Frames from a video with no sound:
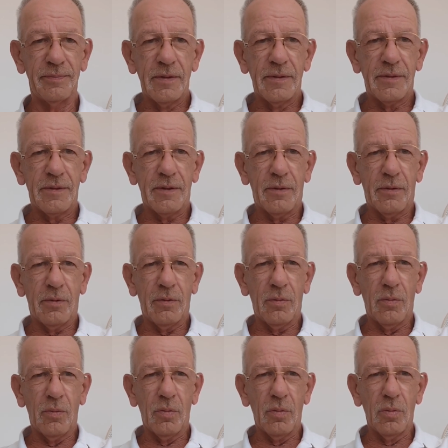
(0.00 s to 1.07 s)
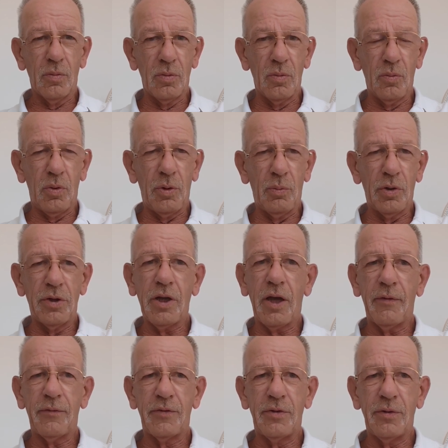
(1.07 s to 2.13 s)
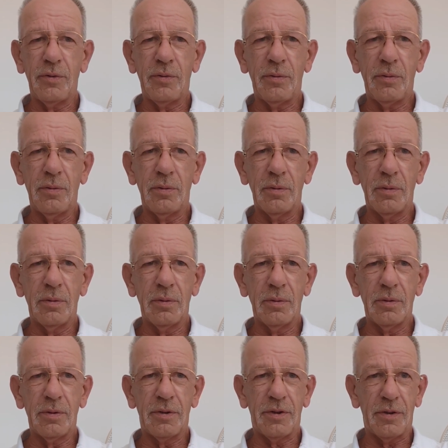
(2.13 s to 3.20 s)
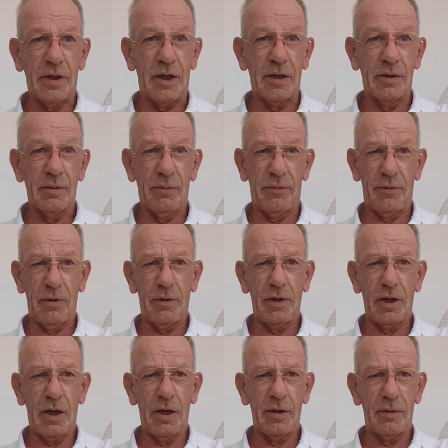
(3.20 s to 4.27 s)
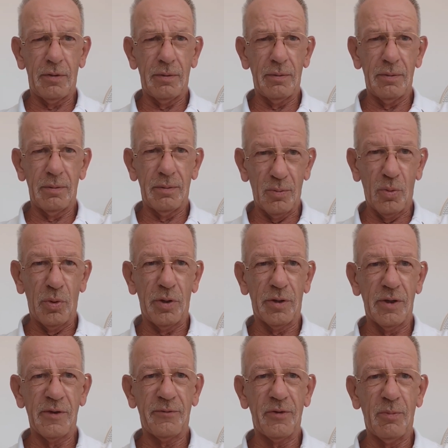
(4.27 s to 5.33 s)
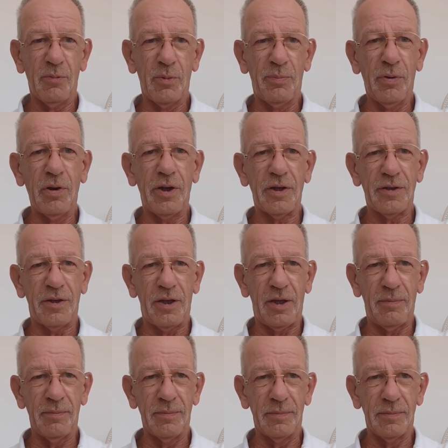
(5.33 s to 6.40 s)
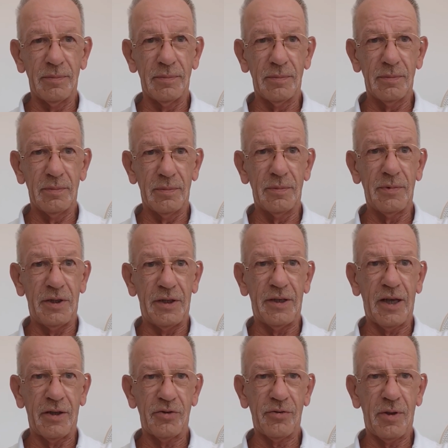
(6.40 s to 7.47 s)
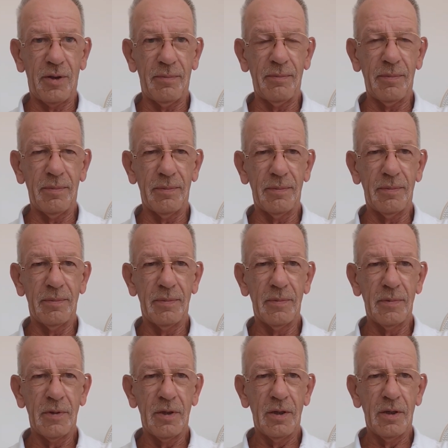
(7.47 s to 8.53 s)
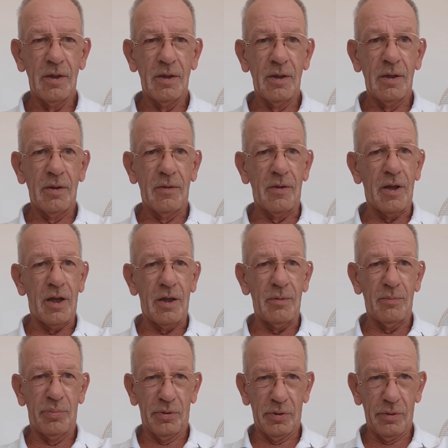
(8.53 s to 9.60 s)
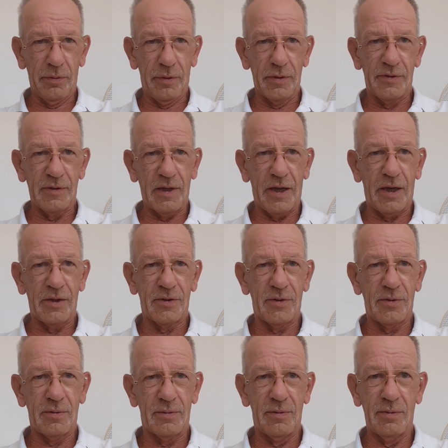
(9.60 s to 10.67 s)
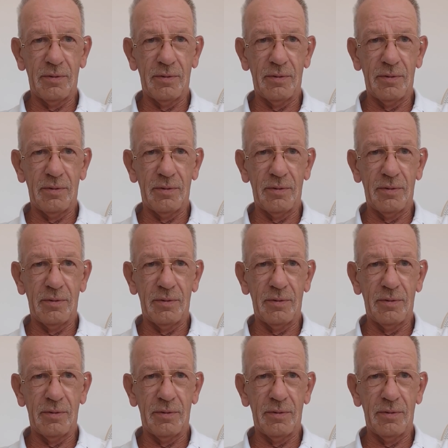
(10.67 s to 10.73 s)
So we would have to take 38 workers from the pulling team, detach them, then pull the sledge